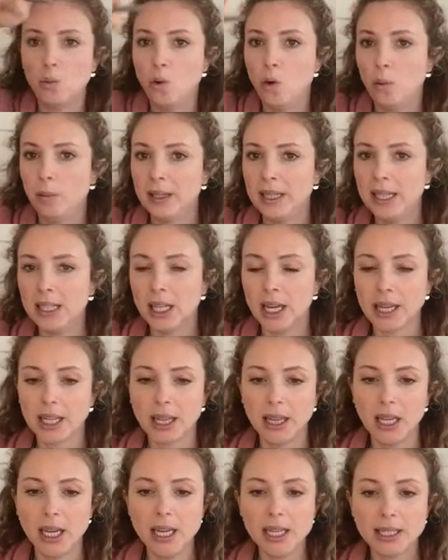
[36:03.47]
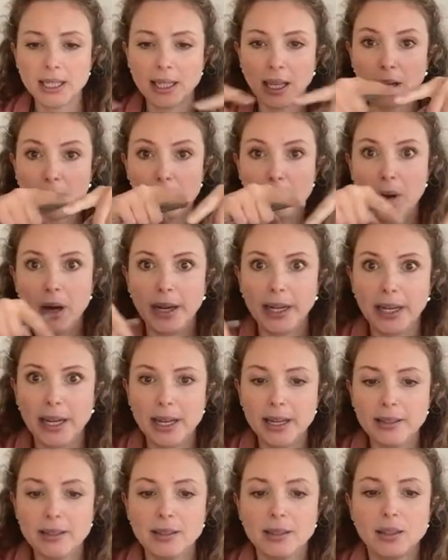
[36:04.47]
wobbly like this, like mine
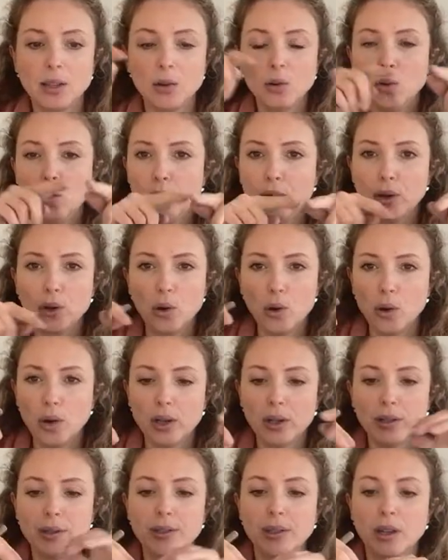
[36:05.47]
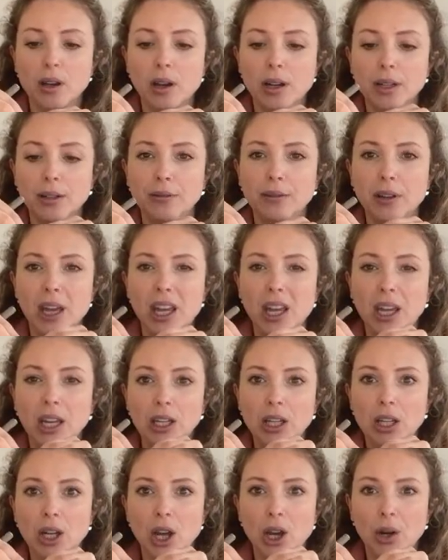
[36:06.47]
is, so all the coils are kind of,
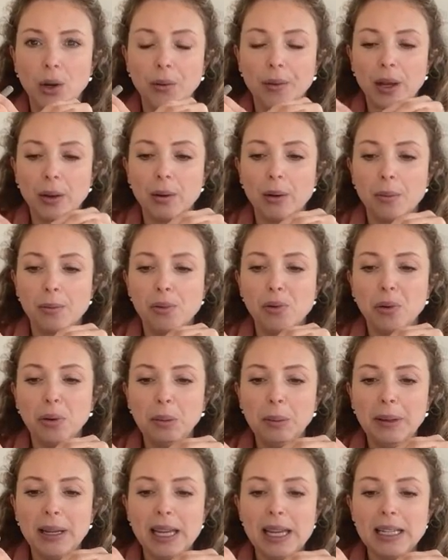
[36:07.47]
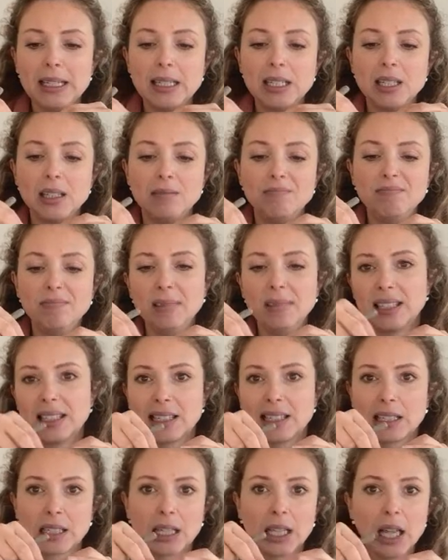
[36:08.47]
you know, they were probably
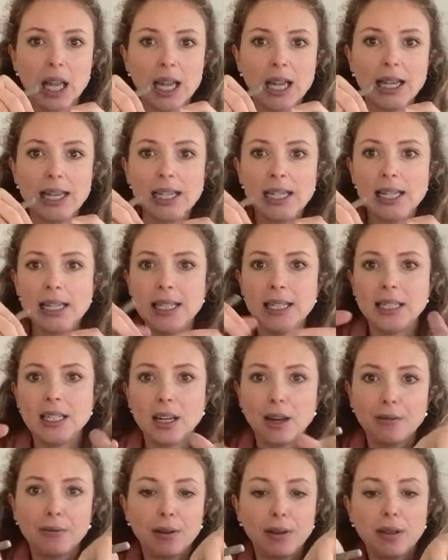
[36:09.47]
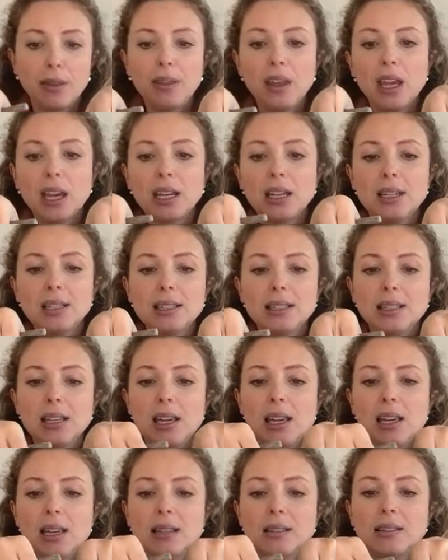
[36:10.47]
slightly different
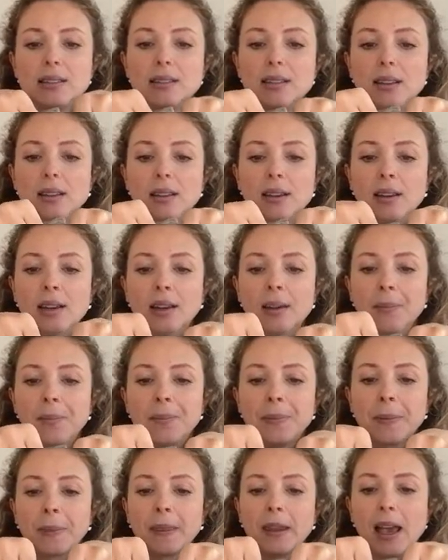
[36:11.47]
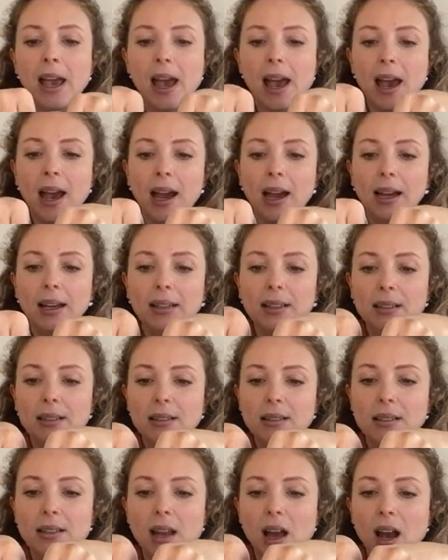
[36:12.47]
thicknesses,
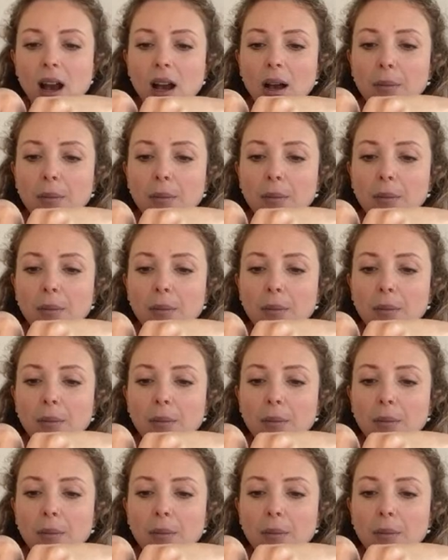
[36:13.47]
and